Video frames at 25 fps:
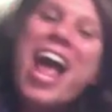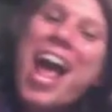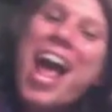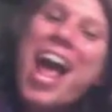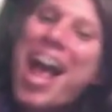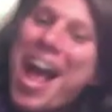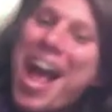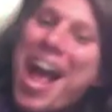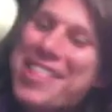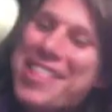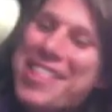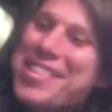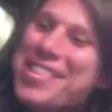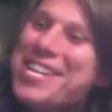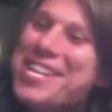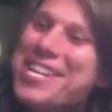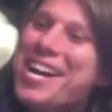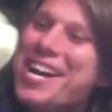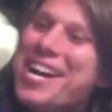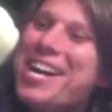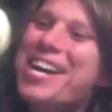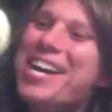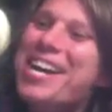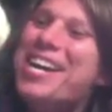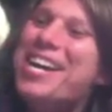and
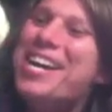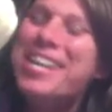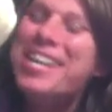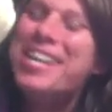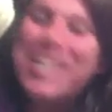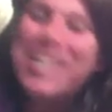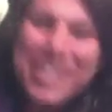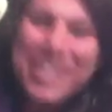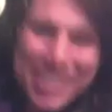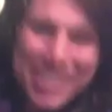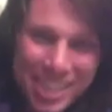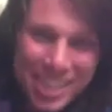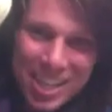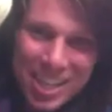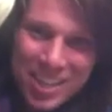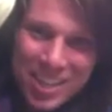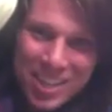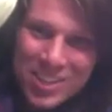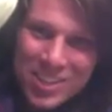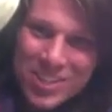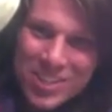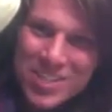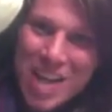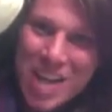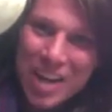the
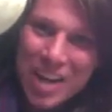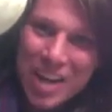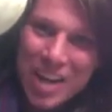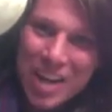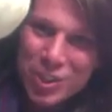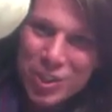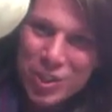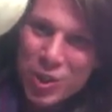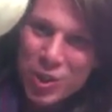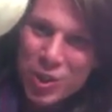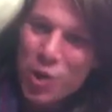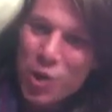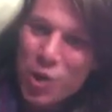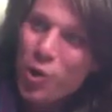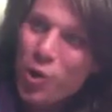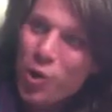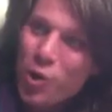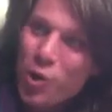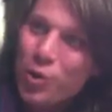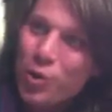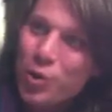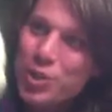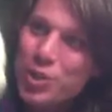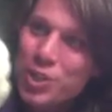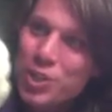this is actually
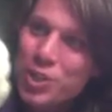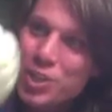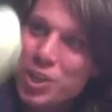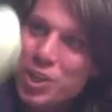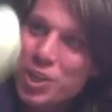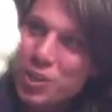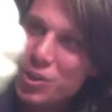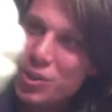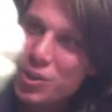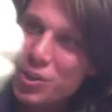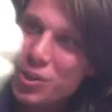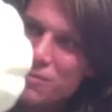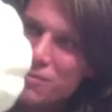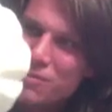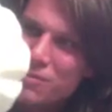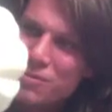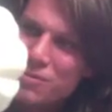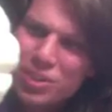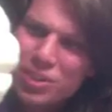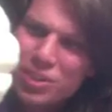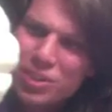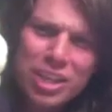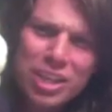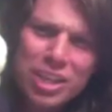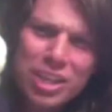called the
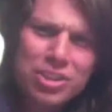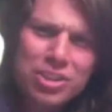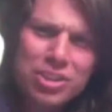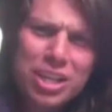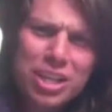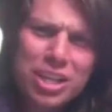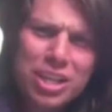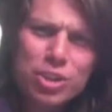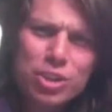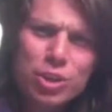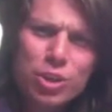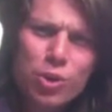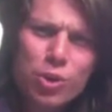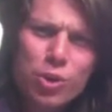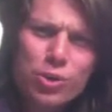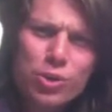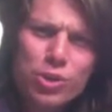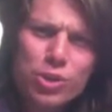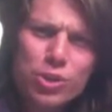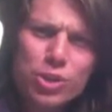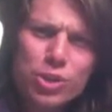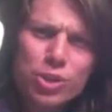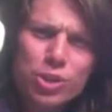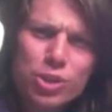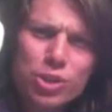this is actually
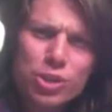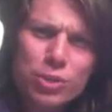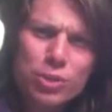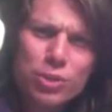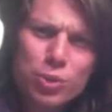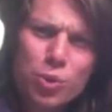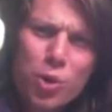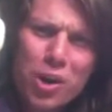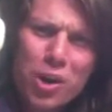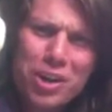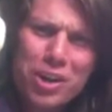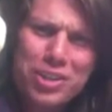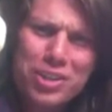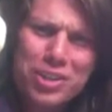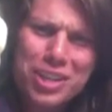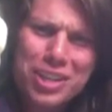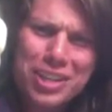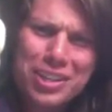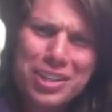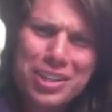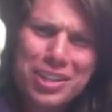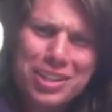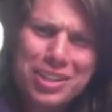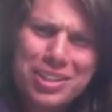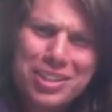called the starship squash,
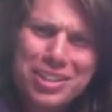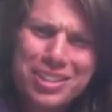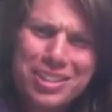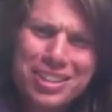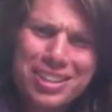I think.